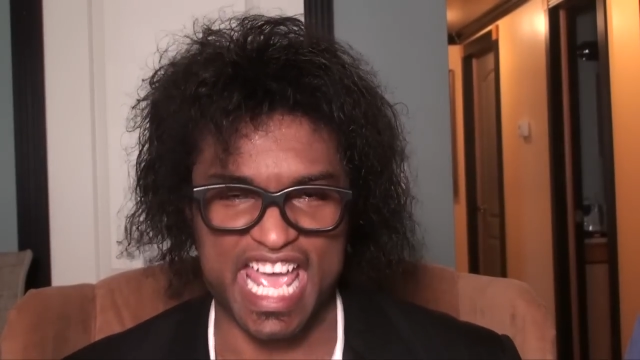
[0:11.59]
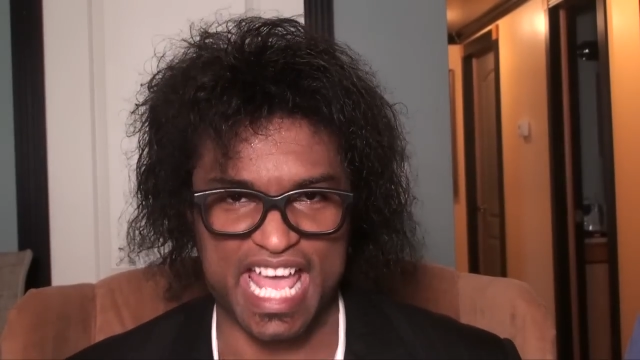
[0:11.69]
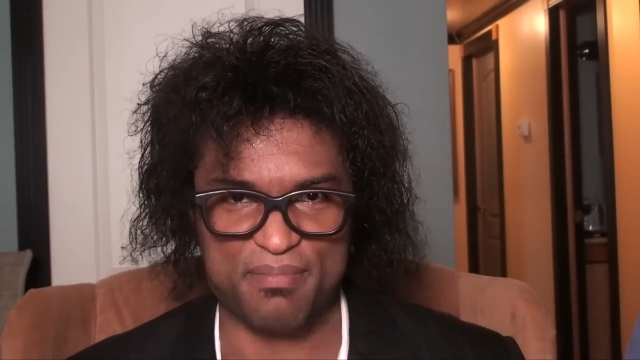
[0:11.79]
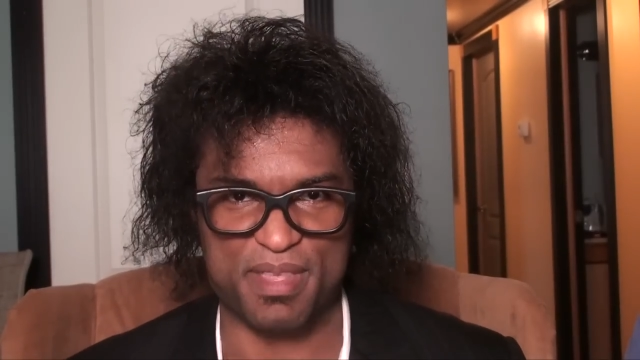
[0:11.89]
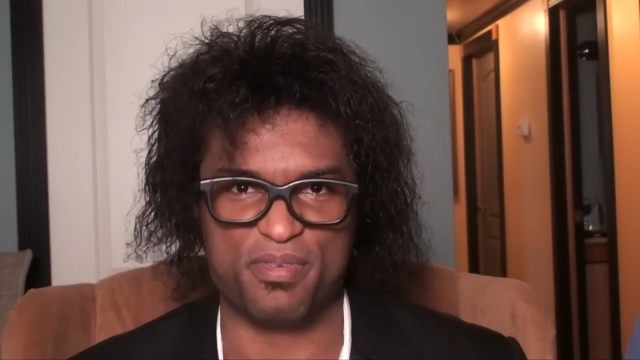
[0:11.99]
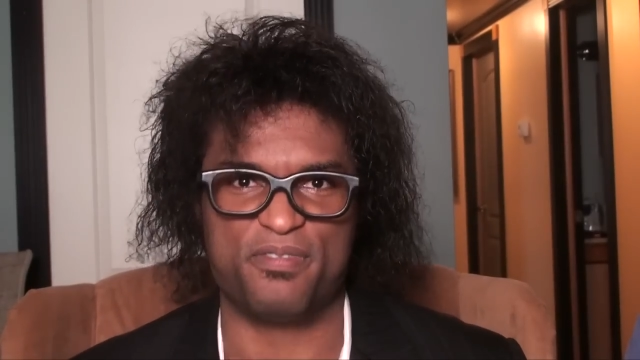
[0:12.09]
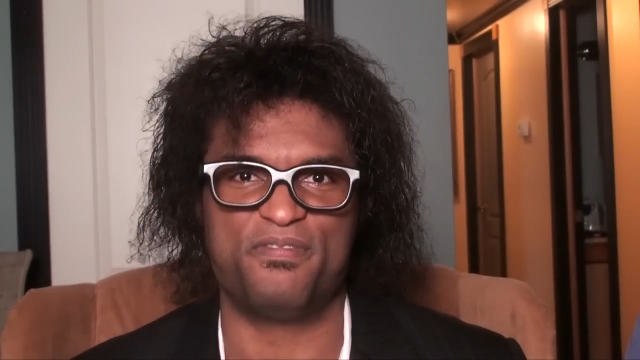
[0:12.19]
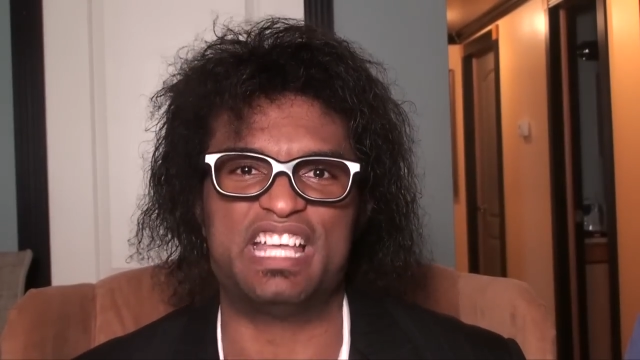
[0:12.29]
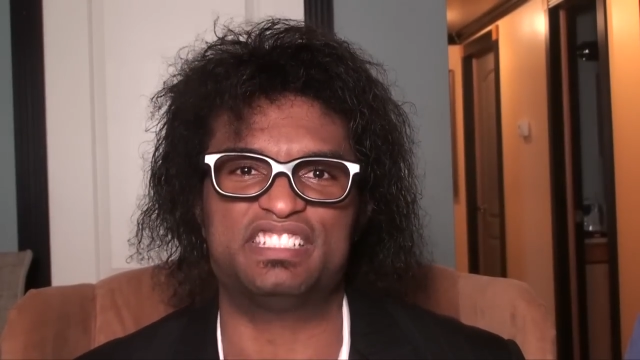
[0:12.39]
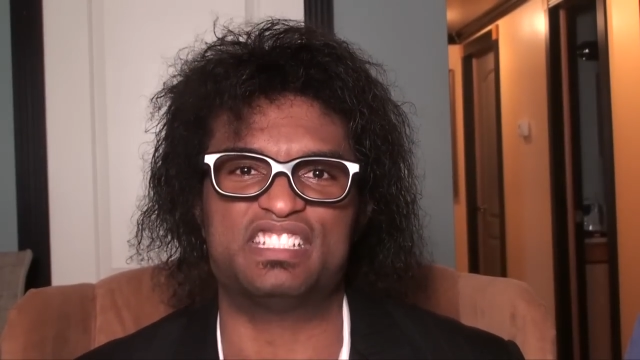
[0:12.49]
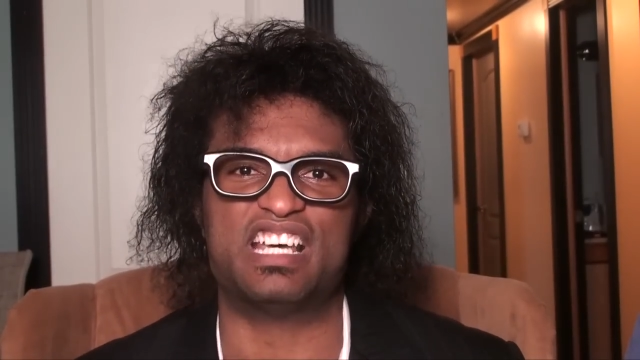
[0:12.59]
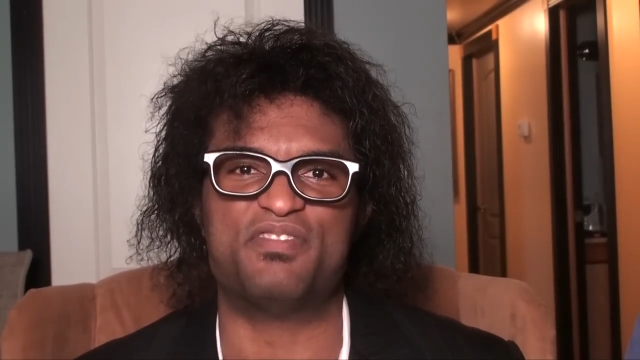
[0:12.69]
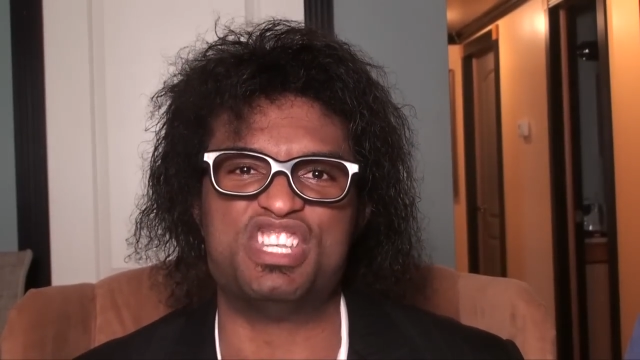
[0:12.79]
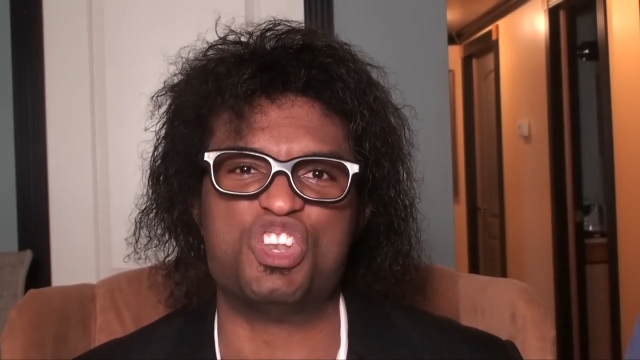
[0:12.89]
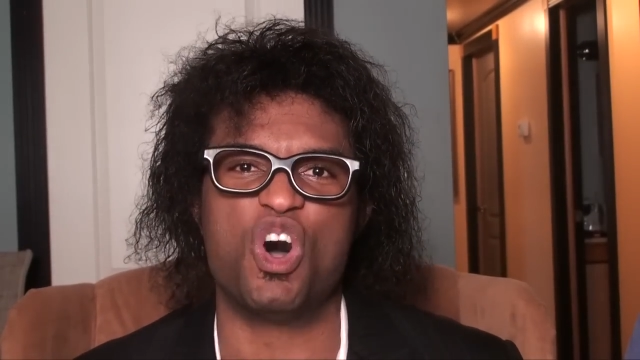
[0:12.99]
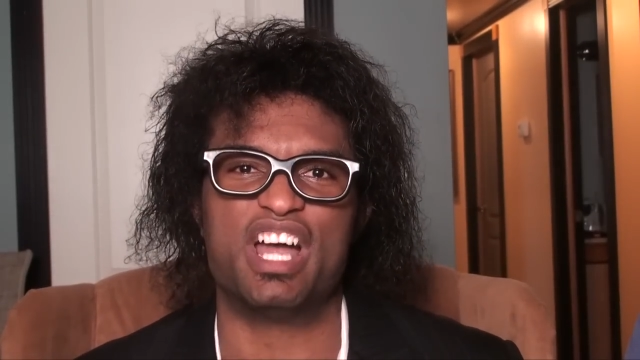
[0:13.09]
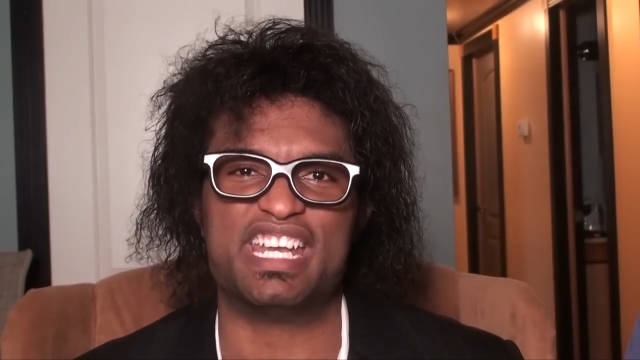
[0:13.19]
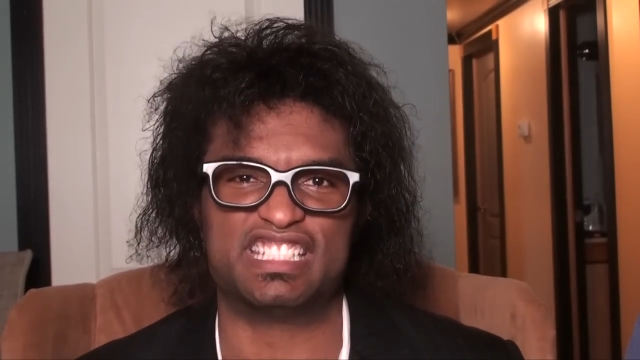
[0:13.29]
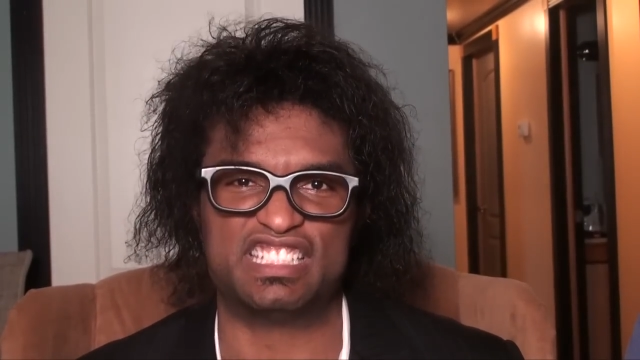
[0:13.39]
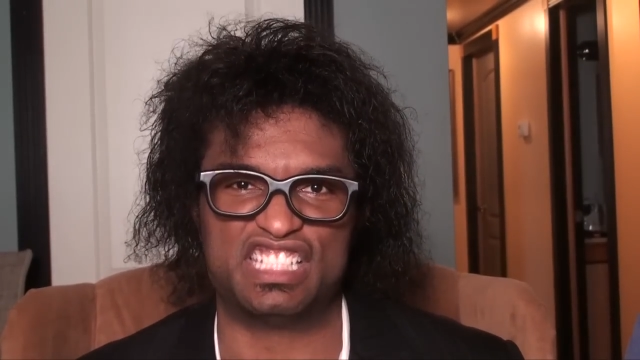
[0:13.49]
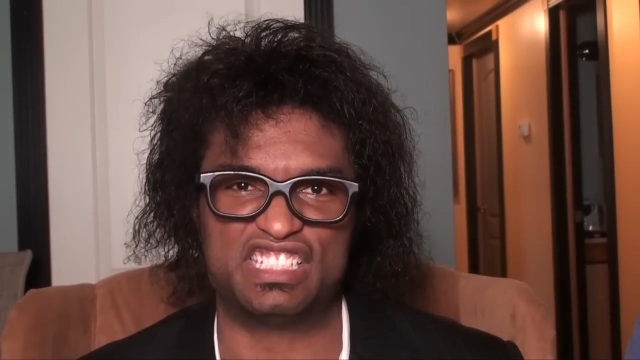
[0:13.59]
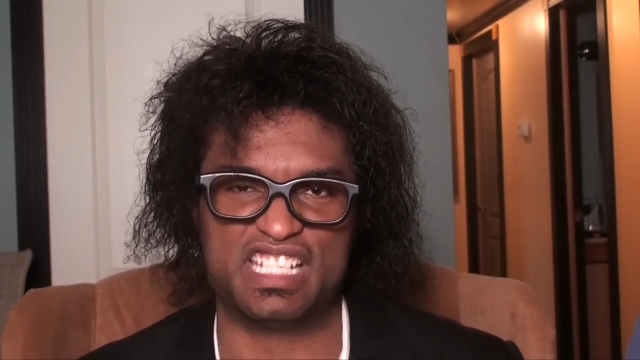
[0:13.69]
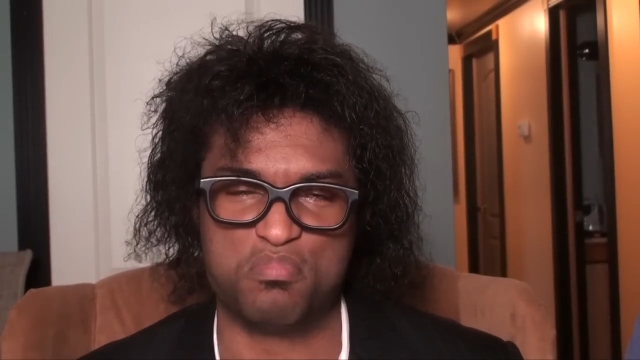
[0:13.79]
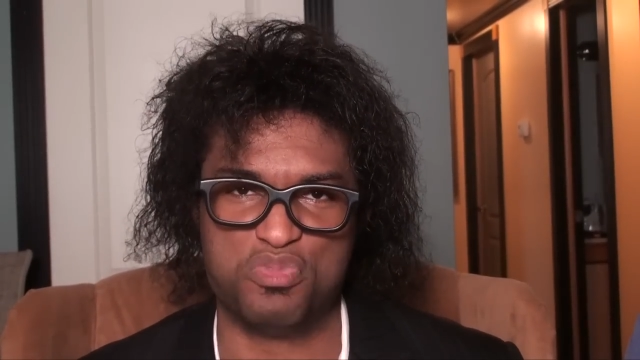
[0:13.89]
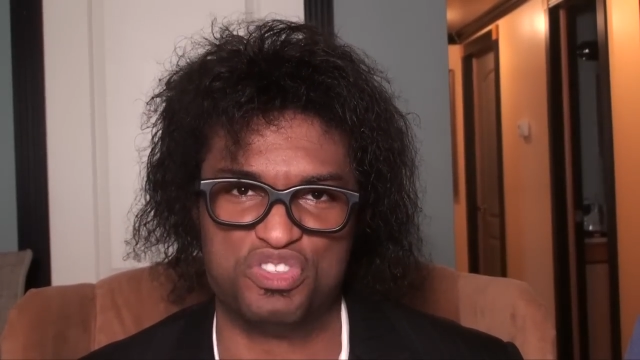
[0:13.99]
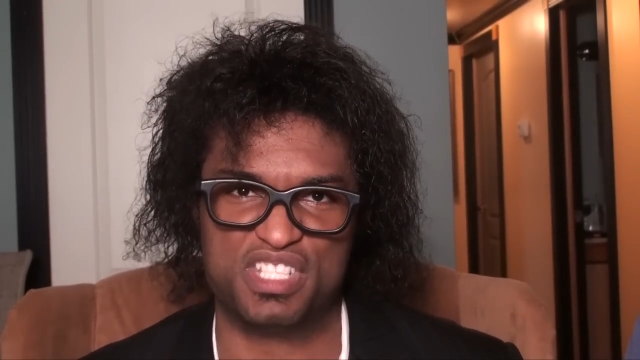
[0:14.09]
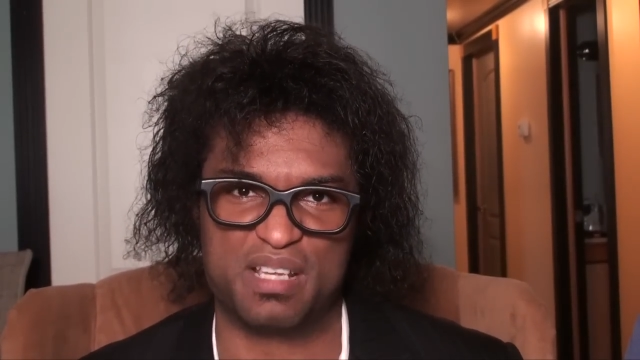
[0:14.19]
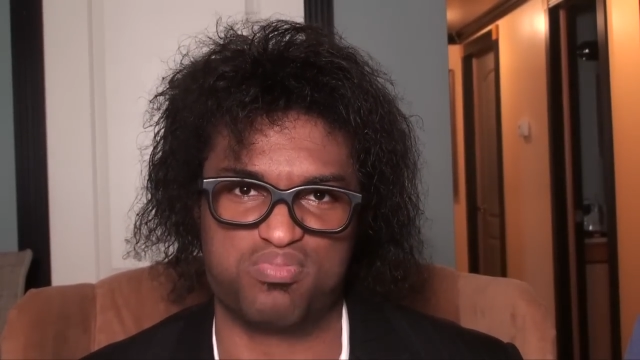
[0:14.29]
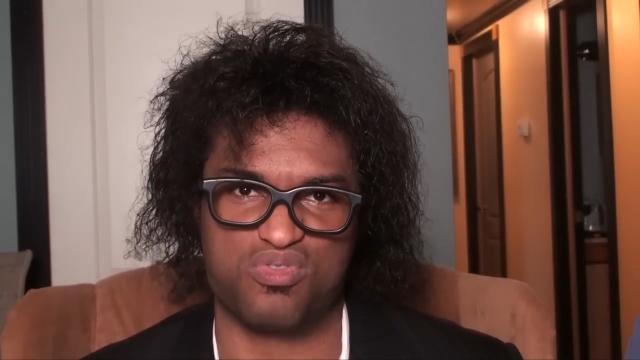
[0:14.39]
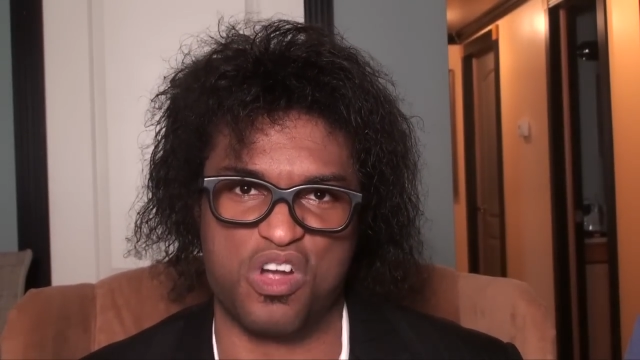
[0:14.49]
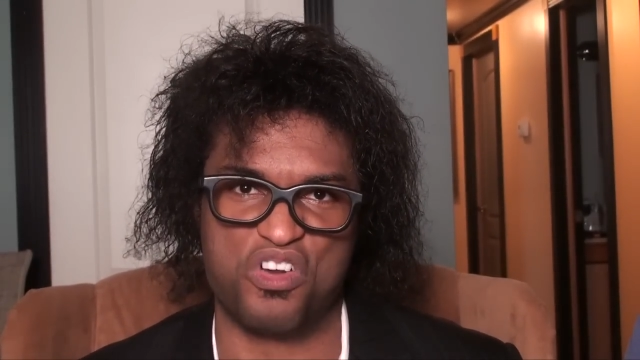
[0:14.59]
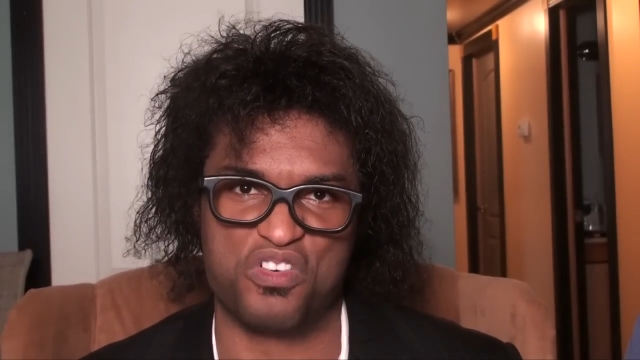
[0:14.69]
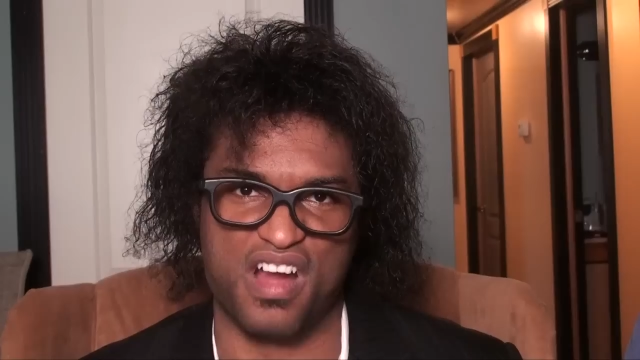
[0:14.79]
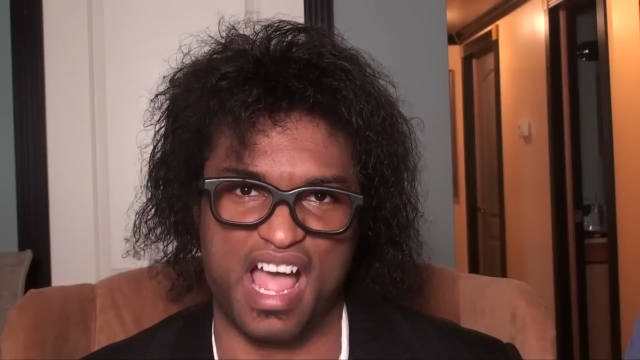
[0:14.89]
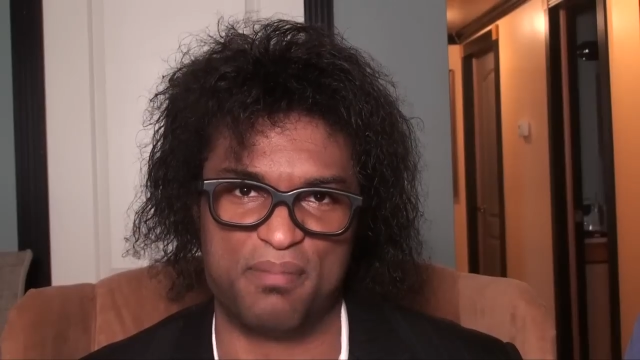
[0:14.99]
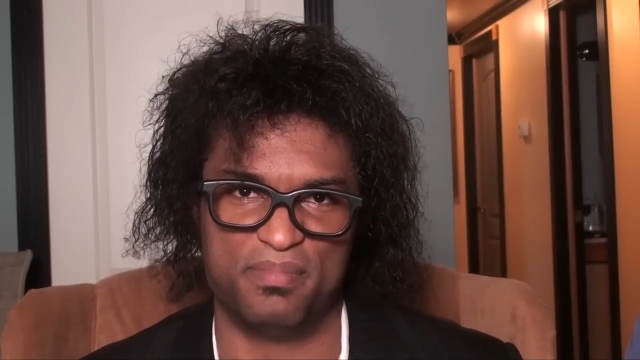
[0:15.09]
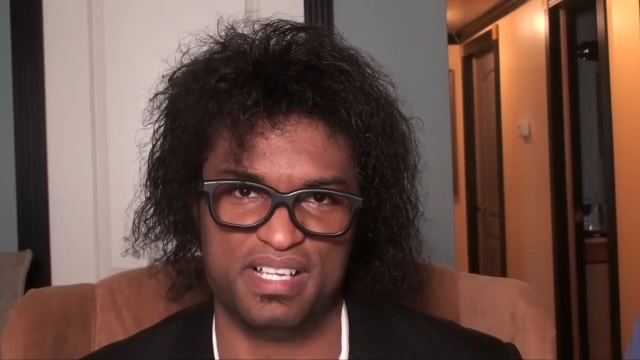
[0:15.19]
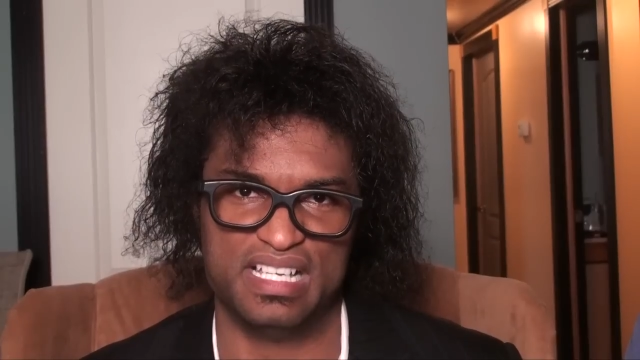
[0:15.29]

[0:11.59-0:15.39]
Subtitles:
am the professor of a non-existing music program.